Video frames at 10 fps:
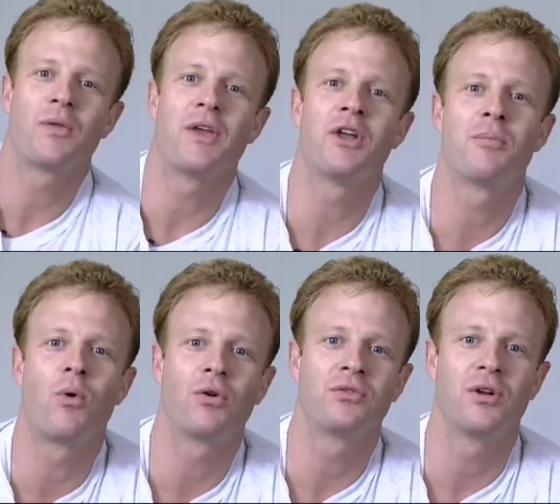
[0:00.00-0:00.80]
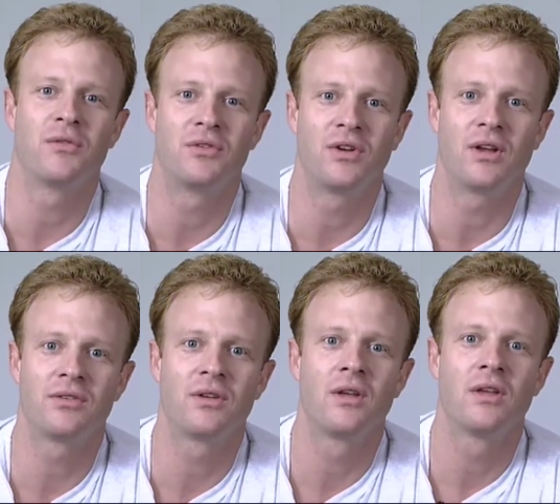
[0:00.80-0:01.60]
the inner portion of your
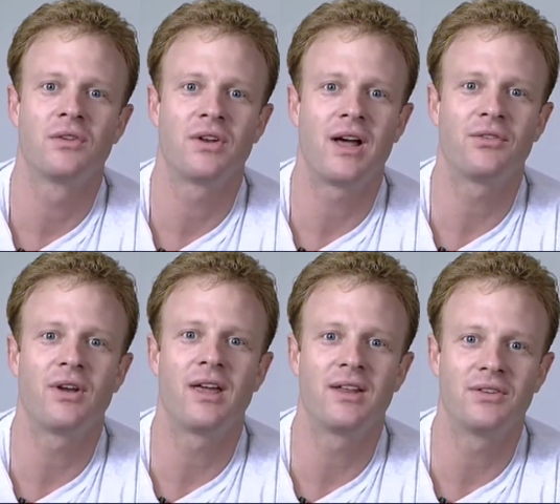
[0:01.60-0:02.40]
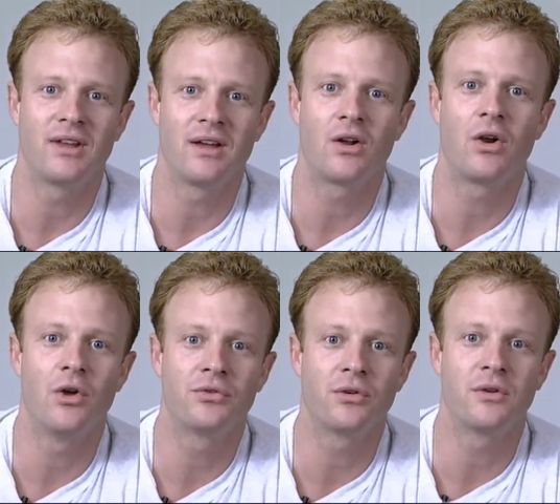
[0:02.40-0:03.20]
chest, slide your hands in
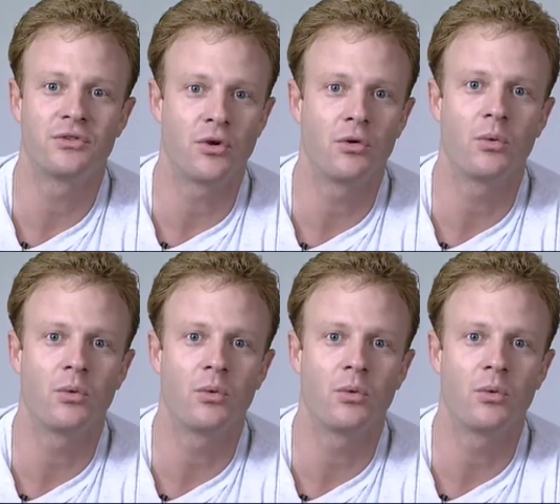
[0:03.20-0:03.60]
closer than shoulder